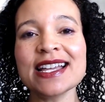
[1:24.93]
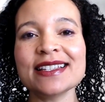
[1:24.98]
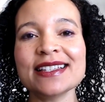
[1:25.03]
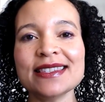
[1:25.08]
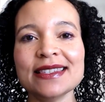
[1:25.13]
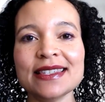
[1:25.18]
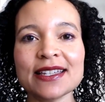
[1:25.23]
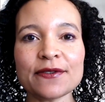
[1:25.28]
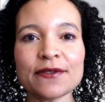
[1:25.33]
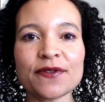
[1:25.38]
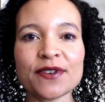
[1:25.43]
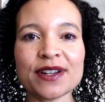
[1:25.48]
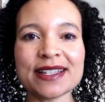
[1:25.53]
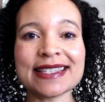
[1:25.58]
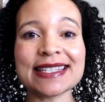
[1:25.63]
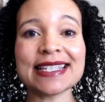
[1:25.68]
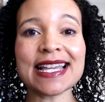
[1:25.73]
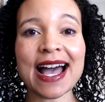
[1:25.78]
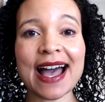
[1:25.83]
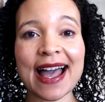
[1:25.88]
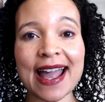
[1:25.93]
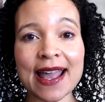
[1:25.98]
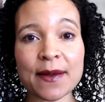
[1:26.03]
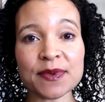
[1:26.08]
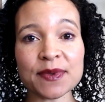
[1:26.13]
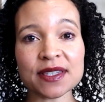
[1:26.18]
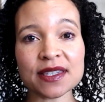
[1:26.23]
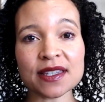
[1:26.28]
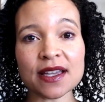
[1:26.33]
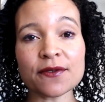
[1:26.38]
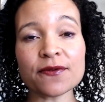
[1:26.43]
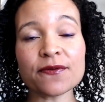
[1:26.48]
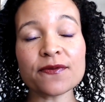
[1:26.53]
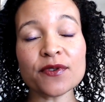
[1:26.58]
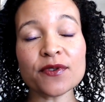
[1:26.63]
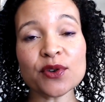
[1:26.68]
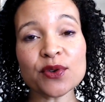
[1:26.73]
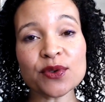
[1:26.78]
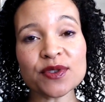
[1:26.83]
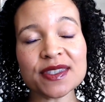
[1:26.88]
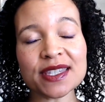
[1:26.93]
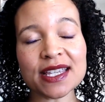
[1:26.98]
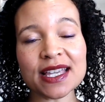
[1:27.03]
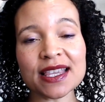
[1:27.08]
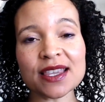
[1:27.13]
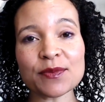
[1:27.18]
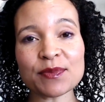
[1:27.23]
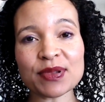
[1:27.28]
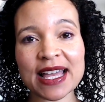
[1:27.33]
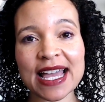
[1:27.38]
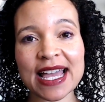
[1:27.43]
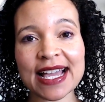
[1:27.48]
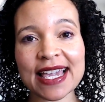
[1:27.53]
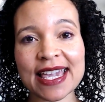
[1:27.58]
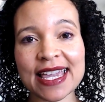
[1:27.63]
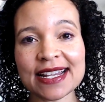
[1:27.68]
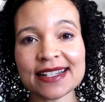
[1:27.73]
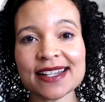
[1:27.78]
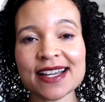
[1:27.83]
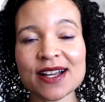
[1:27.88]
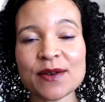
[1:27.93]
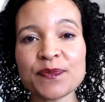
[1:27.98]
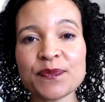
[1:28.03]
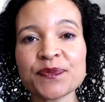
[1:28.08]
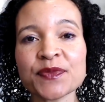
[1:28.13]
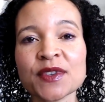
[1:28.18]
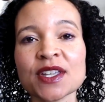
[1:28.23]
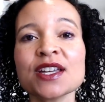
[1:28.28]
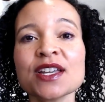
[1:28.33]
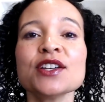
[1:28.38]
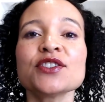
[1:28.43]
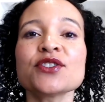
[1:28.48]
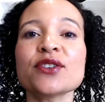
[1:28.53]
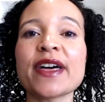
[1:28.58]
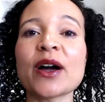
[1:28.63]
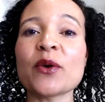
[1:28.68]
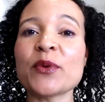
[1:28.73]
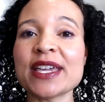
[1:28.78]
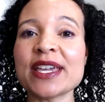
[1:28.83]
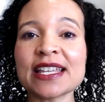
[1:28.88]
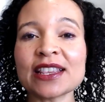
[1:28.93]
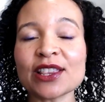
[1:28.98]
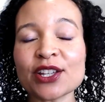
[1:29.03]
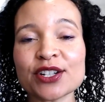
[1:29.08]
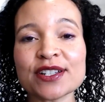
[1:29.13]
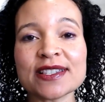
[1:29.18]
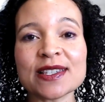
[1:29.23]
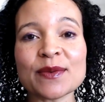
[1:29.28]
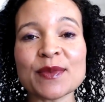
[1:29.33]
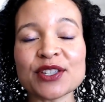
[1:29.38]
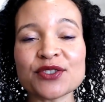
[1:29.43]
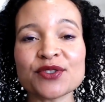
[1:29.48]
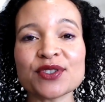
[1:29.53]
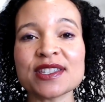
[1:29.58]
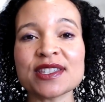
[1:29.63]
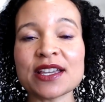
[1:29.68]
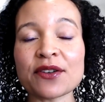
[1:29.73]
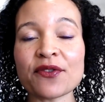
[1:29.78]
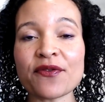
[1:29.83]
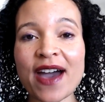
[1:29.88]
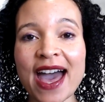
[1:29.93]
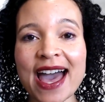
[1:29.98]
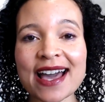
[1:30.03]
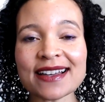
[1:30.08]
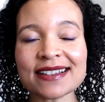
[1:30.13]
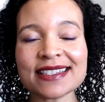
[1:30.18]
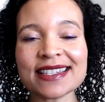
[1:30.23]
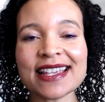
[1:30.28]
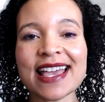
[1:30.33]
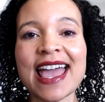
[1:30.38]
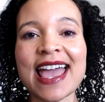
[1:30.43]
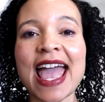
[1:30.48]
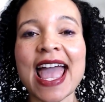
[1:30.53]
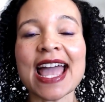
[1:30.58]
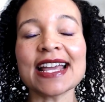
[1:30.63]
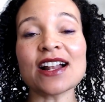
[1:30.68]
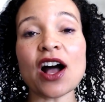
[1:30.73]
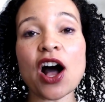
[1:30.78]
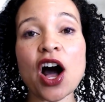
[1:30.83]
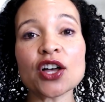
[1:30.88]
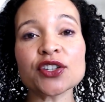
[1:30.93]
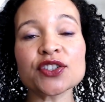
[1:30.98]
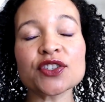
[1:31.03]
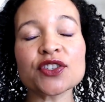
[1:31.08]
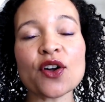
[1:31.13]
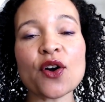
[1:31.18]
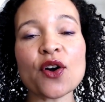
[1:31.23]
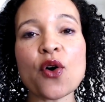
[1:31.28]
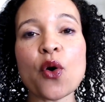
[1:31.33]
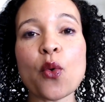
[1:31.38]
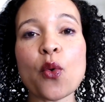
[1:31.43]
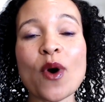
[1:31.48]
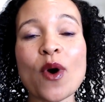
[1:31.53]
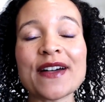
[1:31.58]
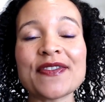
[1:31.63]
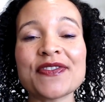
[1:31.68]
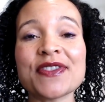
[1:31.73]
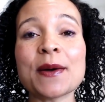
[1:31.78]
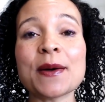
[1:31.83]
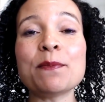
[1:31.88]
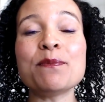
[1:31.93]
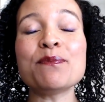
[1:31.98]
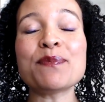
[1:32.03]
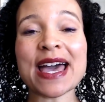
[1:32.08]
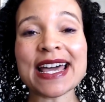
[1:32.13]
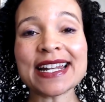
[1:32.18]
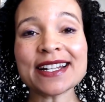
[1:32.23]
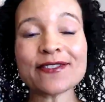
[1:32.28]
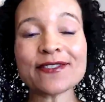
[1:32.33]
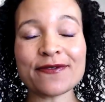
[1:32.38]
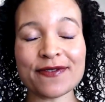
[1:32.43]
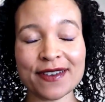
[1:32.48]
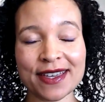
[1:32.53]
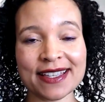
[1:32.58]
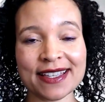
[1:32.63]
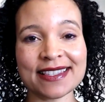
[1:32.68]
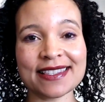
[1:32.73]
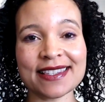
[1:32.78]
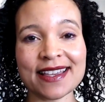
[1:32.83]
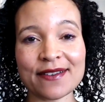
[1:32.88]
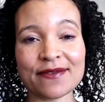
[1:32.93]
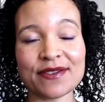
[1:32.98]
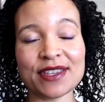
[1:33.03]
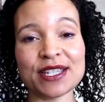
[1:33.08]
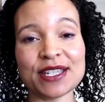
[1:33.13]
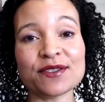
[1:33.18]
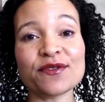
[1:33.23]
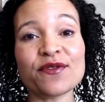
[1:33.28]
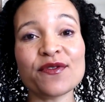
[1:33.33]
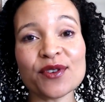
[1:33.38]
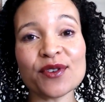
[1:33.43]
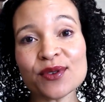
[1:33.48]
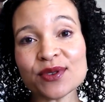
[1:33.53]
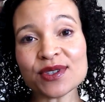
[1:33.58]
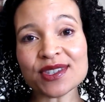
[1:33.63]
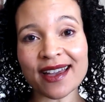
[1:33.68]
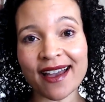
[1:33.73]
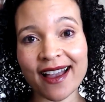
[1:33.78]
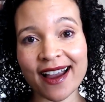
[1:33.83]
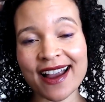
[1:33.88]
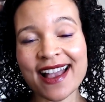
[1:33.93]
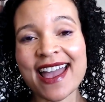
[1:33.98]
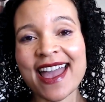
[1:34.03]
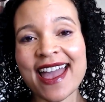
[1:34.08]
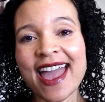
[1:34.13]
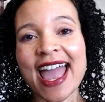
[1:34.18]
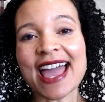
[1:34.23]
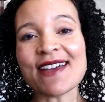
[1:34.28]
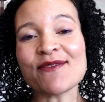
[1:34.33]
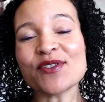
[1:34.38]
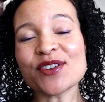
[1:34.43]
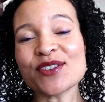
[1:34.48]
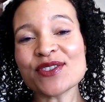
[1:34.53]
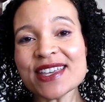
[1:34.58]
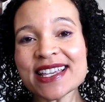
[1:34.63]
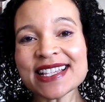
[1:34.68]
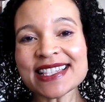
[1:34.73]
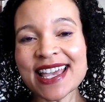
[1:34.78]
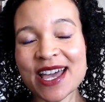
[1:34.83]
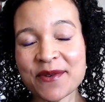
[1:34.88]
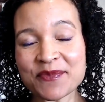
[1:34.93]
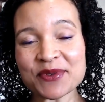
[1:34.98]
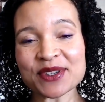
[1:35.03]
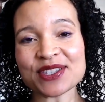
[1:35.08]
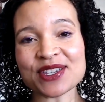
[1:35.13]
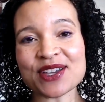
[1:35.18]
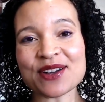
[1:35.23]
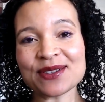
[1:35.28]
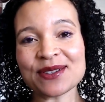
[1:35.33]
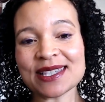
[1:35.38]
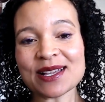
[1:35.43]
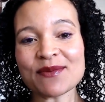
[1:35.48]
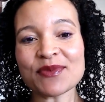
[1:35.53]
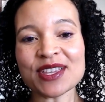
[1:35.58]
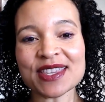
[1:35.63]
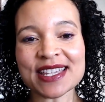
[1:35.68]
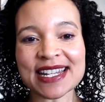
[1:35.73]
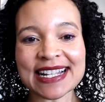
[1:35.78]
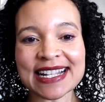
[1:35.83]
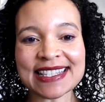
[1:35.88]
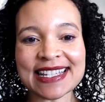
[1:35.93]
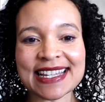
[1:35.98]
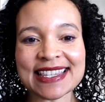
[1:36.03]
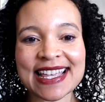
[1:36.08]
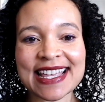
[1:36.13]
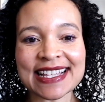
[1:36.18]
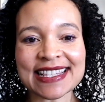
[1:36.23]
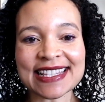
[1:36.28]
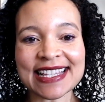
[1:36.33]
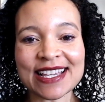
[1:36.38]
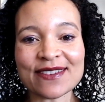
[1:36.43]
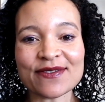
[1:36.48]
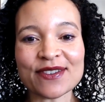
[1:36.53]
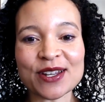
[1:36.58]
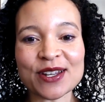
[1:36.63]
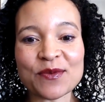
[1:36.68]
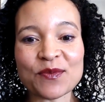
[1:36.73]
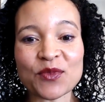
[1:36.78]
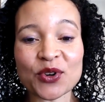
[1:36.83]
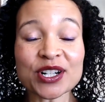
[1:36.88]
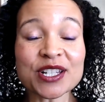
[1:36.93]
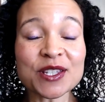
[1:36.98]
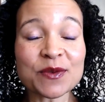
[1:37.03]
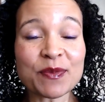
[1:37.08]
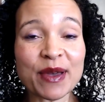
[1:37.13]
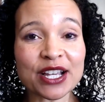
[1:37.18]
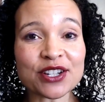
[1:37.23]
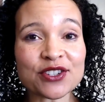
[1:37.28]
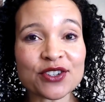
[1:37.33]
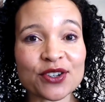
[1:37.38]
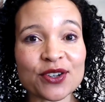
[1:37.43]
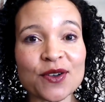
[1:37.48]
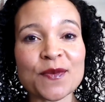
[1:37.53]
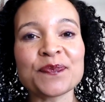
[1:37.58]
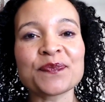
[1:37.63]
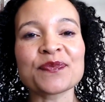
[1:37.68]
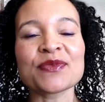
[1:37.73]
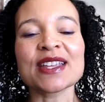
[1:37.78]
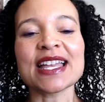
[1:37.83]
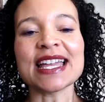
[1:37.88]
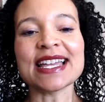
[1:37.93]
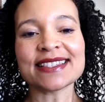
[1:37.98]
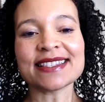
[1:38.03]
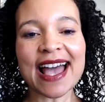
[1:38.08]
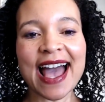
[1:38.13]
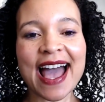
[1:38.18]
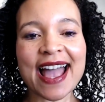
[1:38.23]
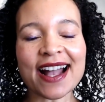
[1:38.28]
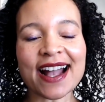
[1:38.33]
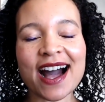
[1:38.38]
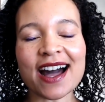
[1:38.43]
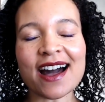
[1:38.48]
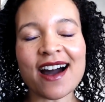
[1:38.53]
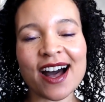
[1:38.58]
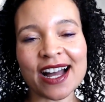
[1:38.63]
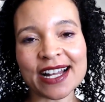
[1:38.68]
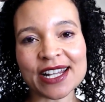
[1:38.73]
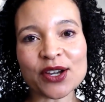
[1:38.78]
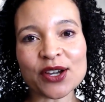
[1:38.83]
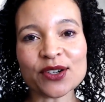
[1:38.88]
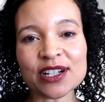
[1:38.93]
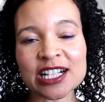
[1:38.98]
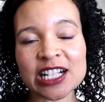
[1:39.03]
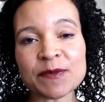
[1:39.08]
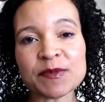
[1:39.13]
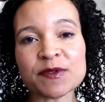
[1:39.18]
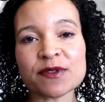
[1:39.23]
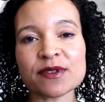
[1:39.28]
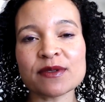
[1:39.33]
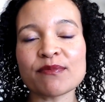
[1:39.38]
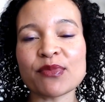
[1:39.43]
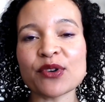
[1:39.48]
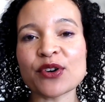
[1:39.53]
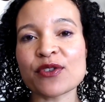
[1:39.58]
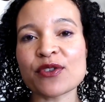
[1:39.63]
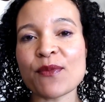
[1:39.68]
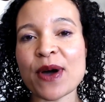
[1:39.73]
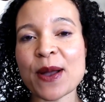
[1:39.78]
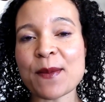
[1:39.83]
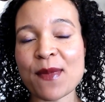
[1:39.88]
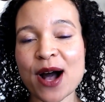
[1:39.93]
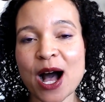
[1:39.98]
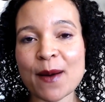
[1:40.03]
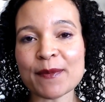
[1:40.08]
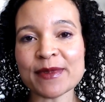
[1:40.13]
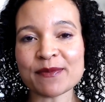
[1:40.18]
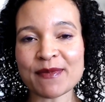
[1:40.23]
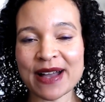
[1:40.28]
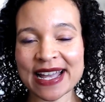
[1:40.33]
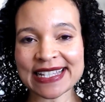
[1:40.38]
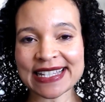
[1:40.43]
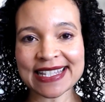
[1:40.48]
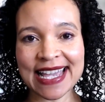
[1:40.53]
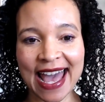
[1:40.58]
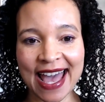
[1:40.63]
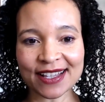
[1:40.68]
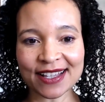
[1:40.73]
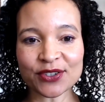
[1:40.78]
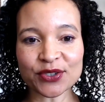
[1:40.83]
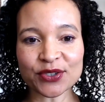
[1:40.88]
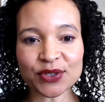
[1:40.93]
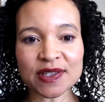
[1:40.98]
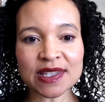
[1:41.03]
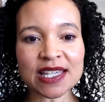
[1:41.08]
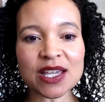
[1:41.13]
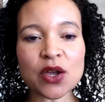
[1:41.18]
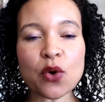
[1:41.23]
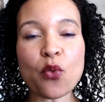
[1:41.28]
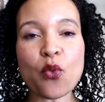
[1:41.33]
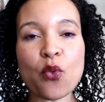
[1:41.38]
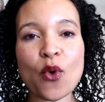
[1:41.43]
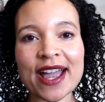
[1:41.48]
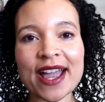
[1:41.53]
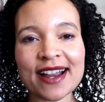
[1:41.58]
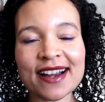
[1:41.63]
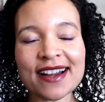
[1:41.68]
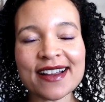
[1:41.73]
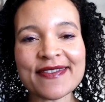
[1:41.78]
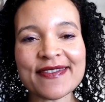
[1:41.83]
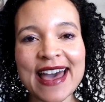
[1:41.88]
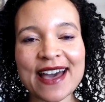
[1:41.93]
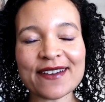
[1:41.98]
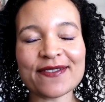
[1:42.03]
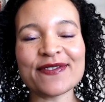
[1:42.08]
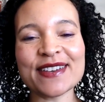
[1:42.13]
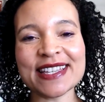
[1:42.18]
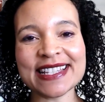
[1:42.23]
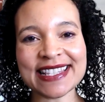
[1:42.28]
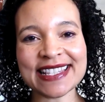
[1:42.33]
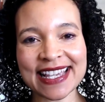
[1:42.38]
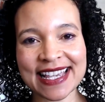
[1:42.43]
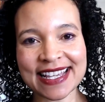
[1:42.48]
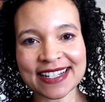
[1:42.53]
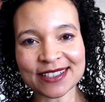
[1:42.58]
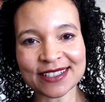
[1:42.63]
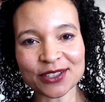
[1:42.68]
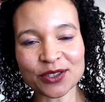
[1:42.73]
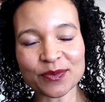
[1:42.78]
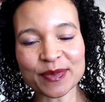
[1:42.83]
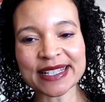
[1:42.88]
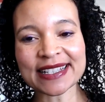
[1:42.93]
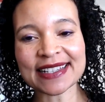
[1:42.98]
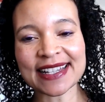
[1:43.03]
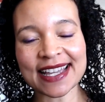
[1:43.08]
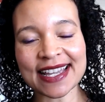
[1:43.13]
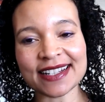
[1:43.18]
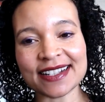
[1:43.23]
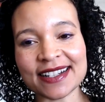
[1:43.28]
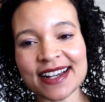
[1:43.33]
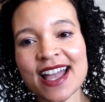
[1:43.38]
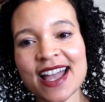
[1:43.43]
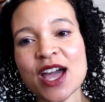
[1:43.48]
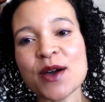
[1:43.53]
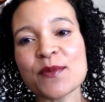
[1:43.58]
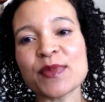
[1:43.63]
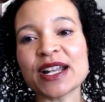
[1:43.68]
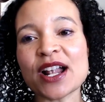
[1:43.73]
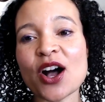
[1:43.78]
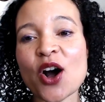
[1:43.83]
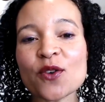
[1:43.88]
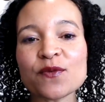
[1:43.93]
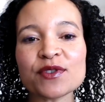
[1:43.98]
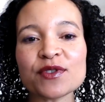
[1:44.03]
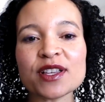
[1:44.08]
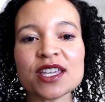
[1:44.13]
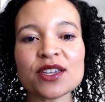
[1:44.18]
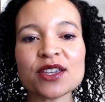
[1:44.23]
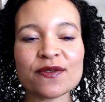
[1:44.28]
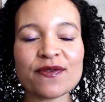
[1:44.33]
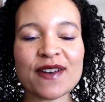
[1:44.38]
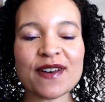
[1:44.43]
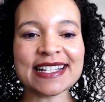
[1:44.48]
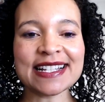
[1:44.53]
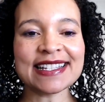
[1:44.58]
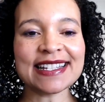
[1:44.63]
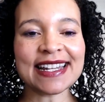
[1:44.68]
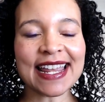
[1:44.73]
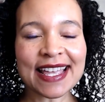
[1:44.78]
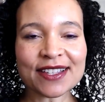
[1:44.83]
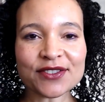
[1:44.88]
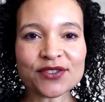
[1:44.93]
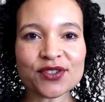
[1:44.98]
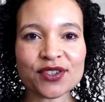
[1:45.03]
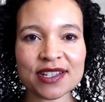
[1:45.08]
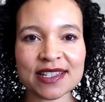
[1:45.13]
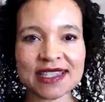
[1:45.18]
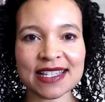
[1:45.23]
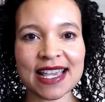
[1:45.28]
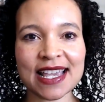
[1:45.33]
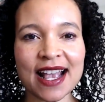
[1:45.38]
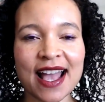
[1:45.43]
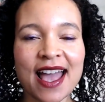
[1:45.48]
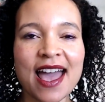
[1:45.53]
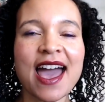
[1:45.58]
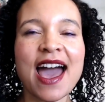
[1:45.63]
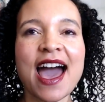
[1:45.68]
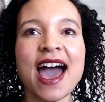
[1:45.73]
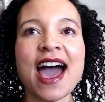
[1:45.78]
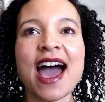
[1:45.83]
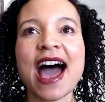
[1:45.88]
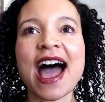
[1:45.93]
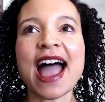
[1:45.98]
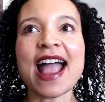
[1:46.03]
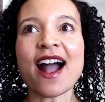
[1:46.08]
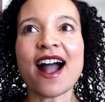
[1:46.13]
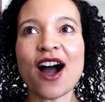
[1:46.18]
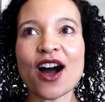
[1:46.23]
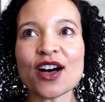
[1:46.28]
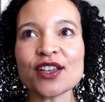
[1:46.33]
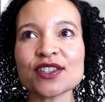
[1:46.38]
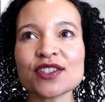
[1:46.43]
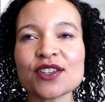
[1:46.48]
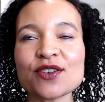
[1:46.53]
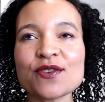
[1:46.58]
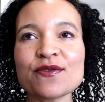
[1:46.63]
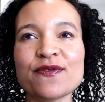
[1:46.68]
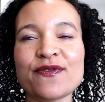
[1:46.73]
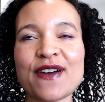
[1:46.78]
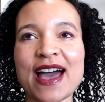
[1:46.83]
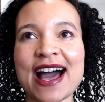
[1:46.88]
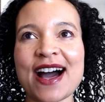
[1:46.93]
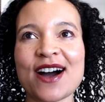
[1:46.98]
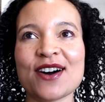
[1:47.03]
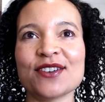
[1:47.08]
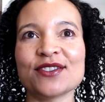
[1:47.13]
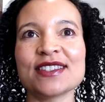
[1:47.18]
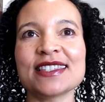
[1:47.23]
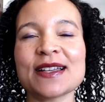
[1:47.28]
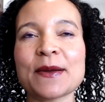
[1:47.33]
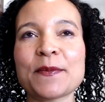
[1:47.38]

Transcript: different types of foods in the plant kingdom so that we can learn some interesting facts and also what the benefits of these foods are. And for this episode, something that I did that's even more special is I got audio clips from both my mom and my dad. You'll see where that fits in a little bit later, but hopefully you'll find it interesting. I also found